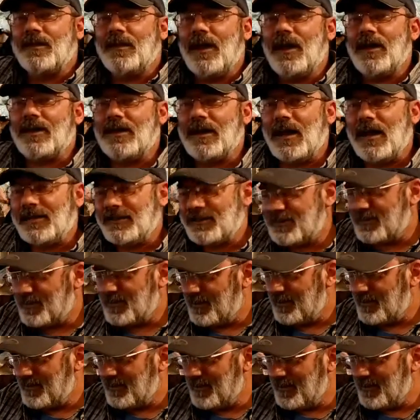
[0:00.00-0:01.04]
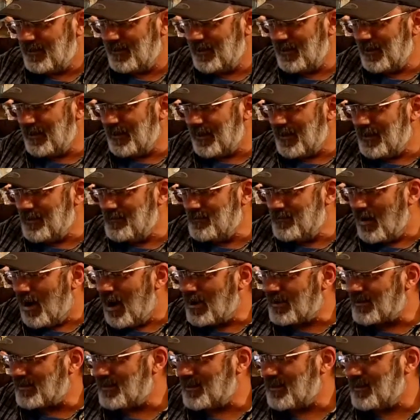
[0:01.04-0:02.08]
Hey guys, another
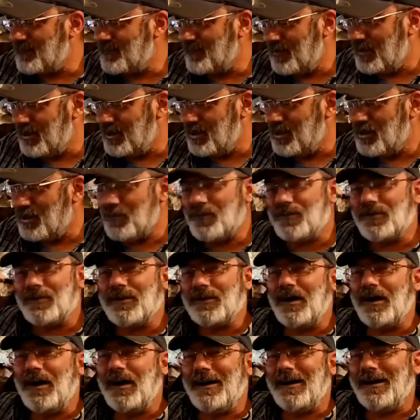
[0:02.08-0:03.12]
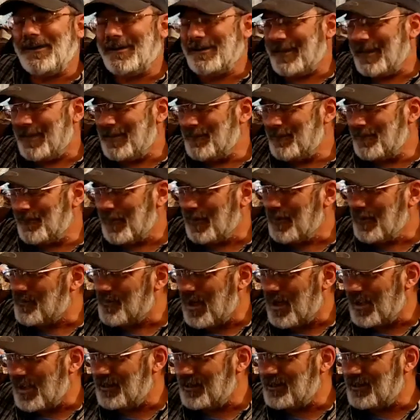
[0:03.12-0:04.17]
unboxing video. A friend of
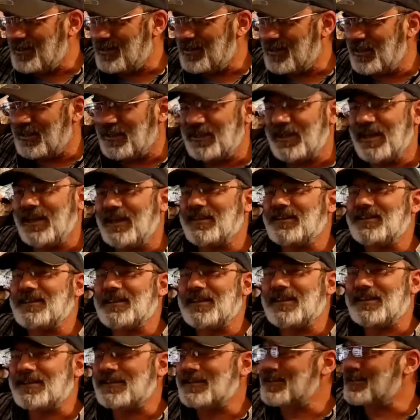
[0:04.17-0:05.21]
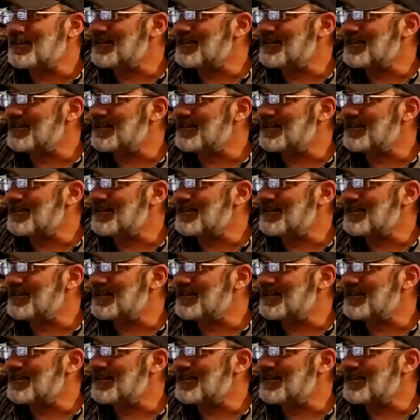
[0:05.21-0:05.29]
mine in Connecticut